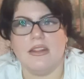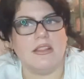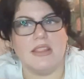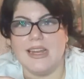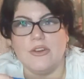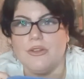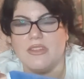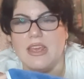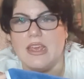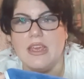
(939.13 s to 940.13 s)
They're not
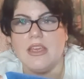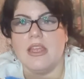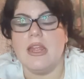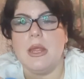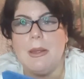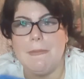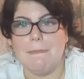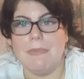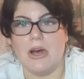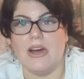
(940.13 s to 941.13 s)
thick.
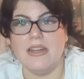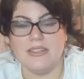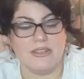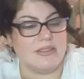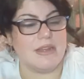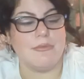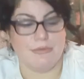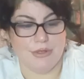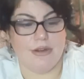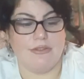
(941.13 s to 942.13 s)
But they will
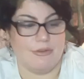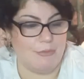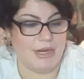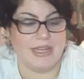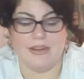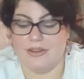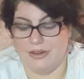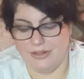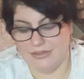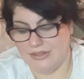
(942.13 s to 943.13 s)
do for my
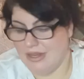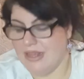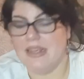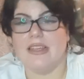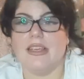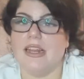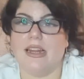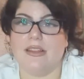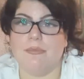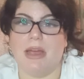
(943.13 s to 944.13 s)
kiddos getting
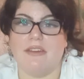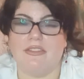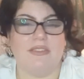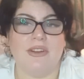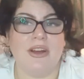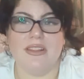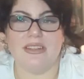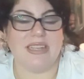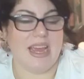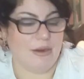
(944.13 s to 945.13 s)
out the bath. They've got other
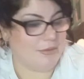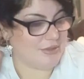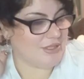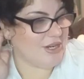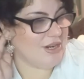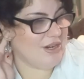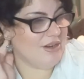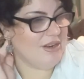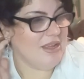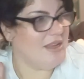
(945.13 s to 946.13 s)
towels too.